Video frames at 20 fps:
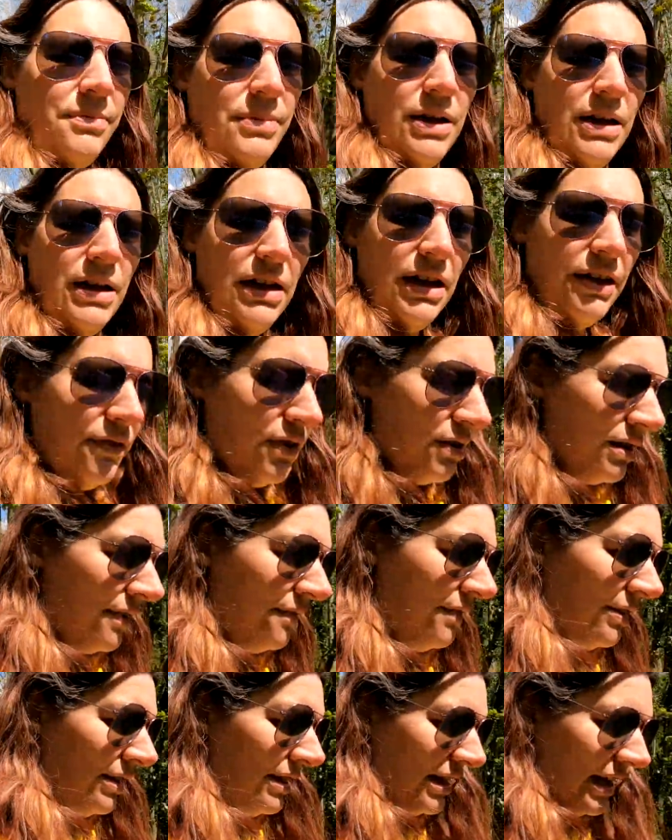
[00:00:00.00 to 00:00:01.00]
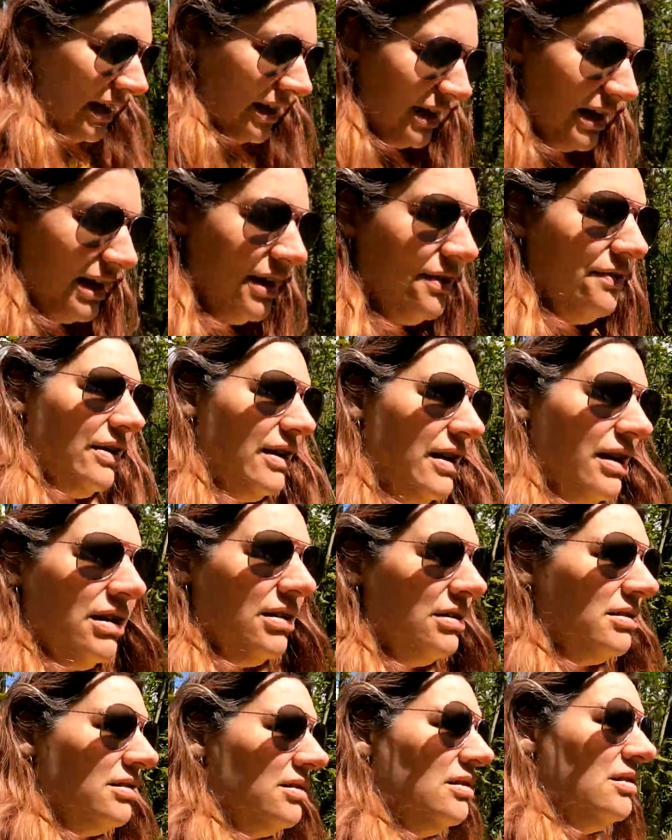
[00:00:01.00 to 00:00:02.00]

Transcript: But if you live in the Kent area,